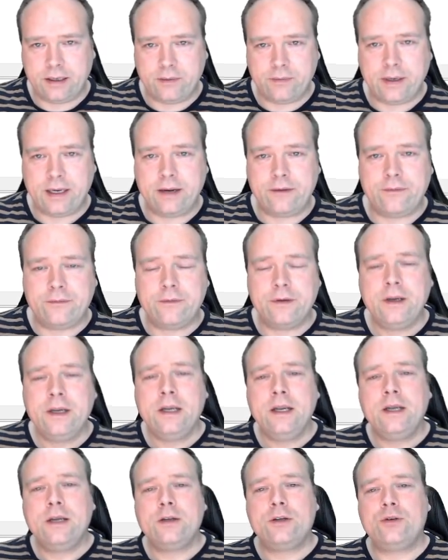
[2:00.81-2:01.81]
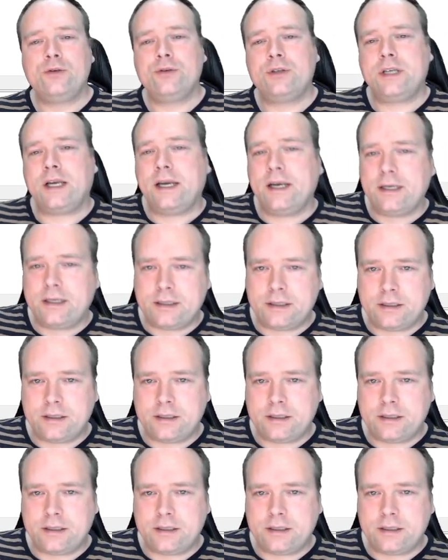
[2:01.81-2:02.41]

and we have two sides,